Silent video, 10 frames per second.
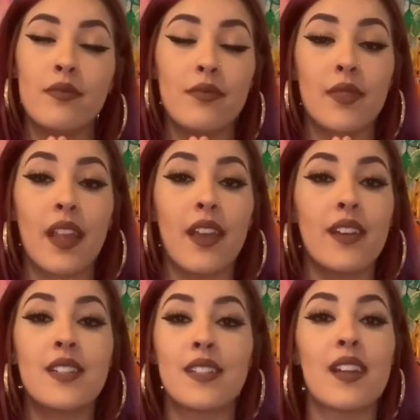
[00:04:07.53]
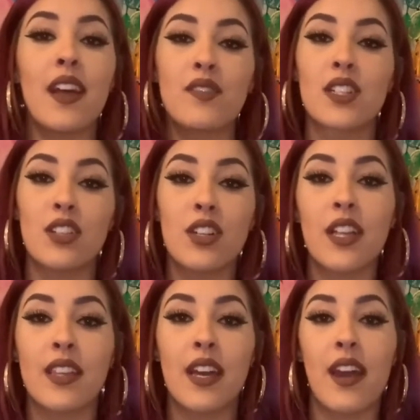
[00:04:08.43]
it doesn't have to look
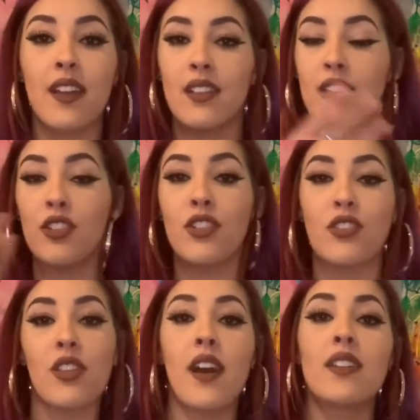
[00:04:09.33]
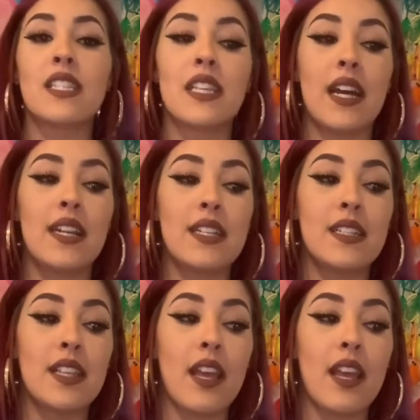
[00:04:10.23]
like that, and clearing your thoughts. That is